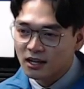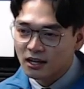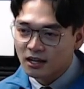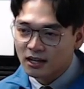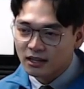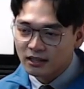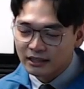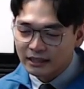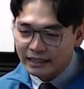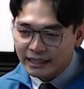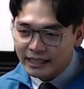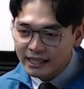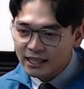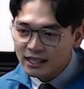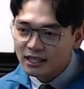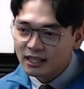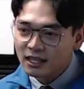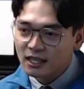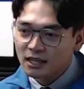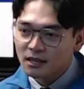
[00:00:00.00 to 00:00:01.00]

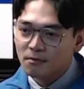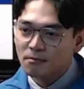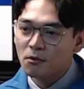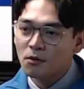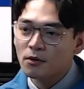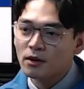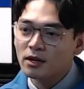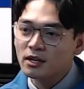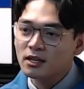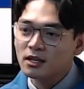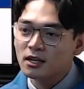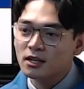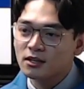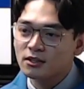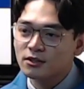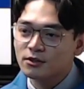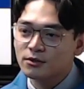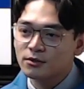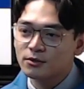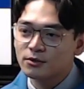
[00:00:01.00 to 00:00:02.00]
needing more
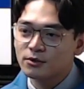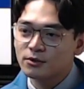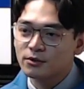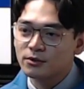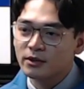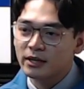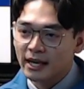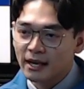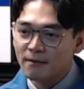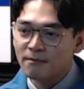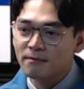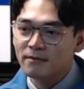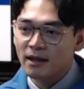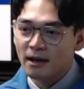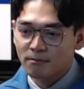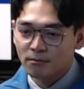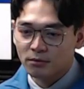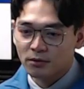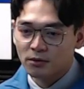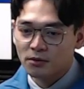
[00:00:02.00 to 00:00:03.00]
to keep
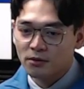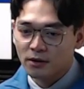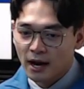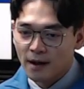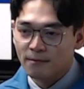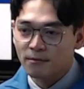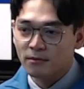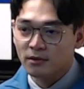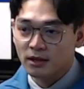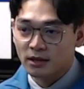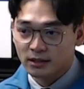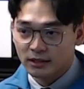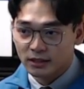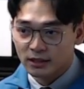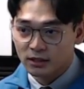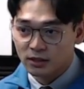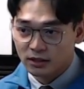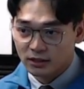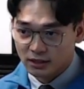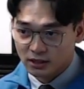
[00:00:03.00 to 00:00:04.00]
that program and
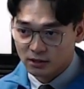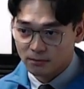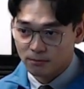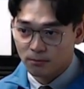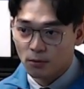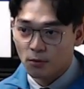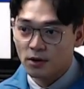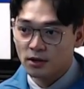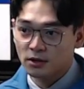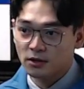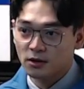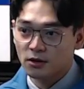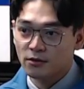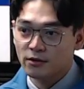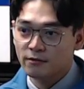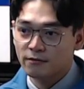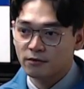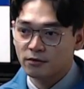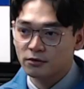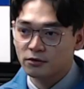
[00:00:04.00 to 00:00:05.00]
the support
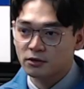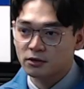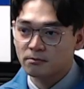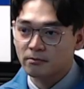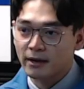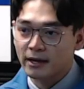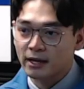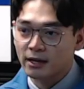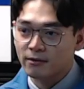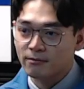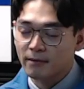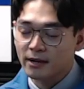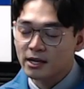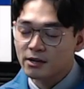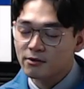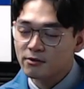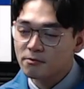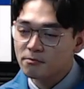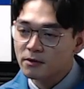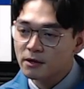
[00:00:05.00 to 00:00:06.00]
going for those
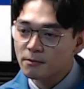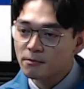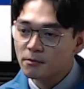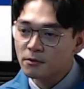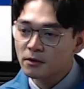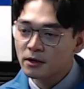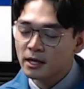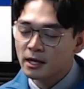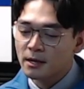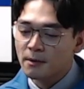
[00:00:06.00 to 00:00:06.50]
migrant people.